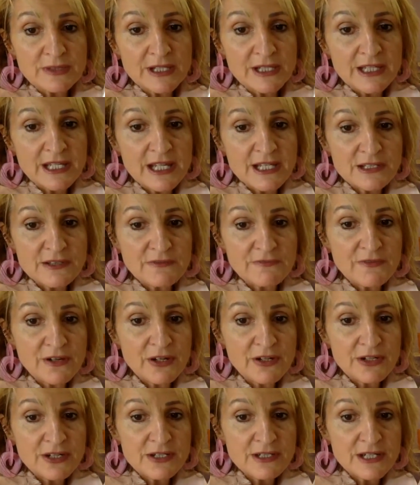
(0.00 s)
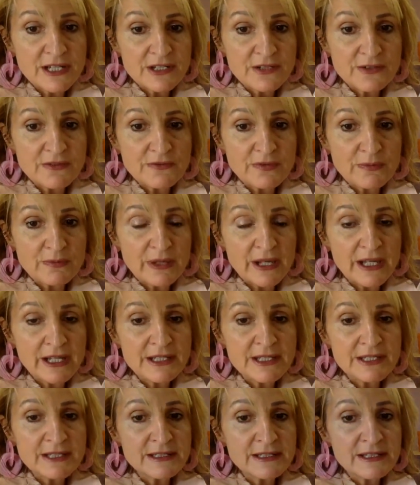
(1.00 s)
here's the photostat of the
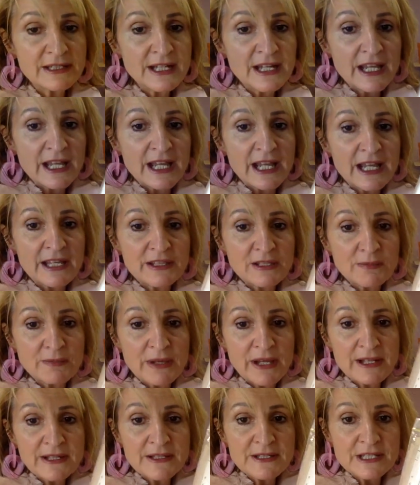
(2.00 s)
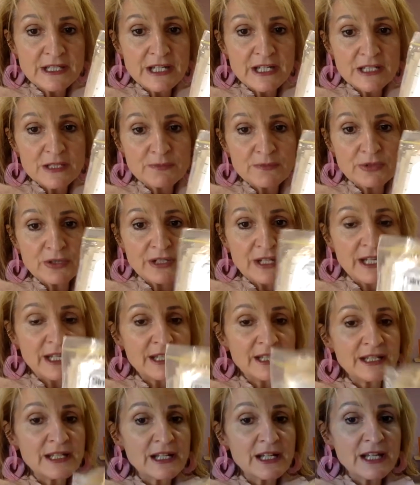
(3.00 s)
pattern, and the patterns gets put
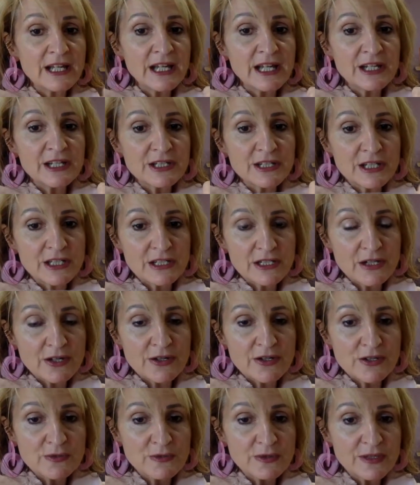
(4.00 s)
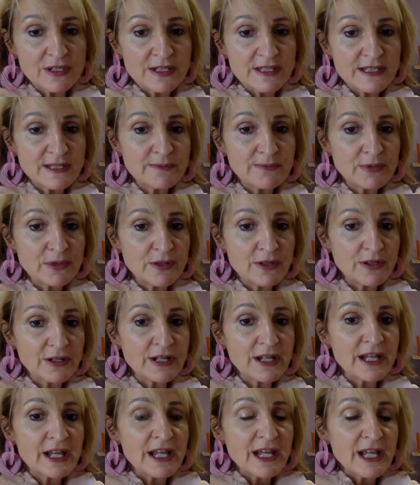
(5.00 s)
in here and gets closed with the ziplock.
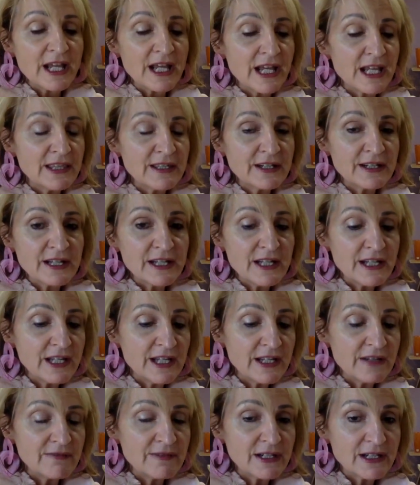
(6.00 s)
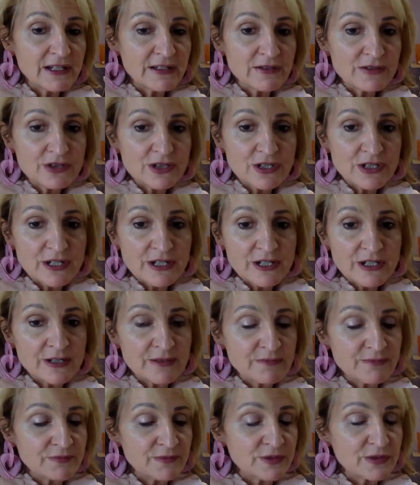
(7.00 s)
And then I have like
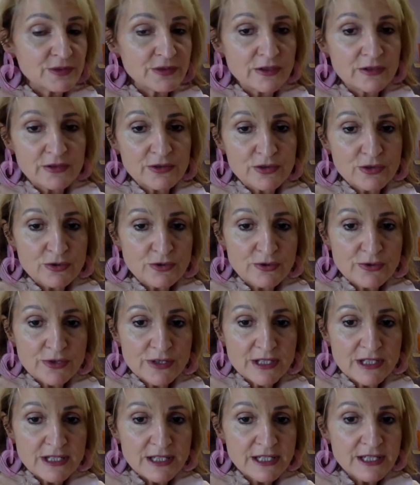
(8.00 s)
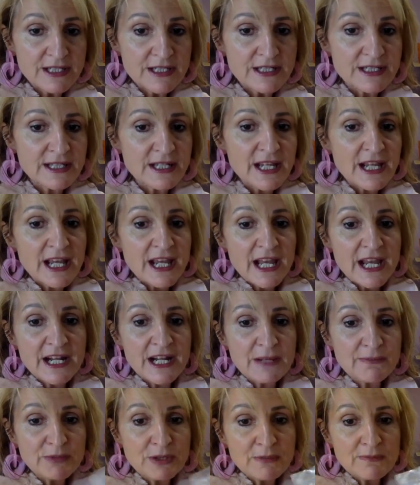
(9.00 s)
little drawer sets, and
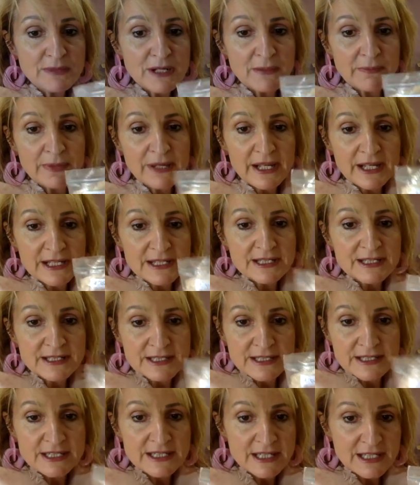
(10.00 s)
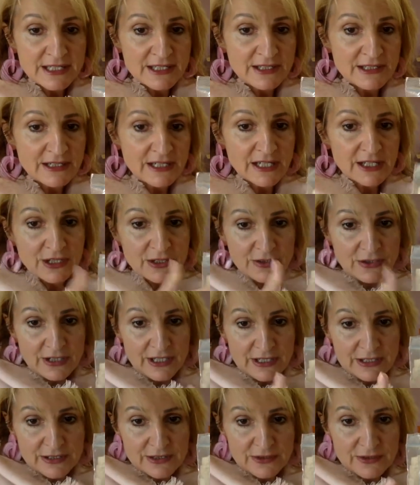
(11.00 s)
I put my patterns in
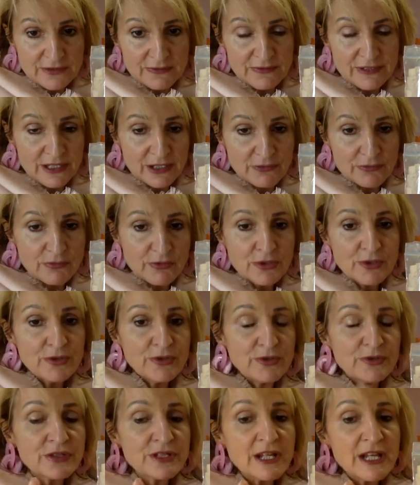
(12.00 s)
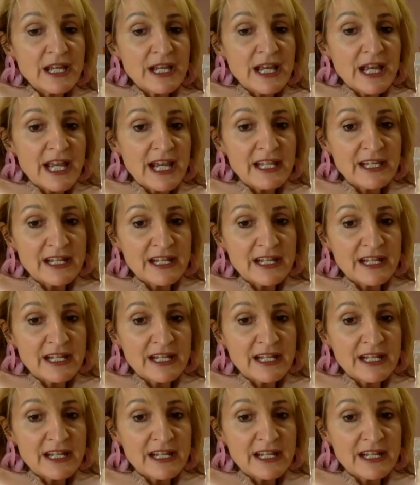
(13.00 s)
in sort of like rows. And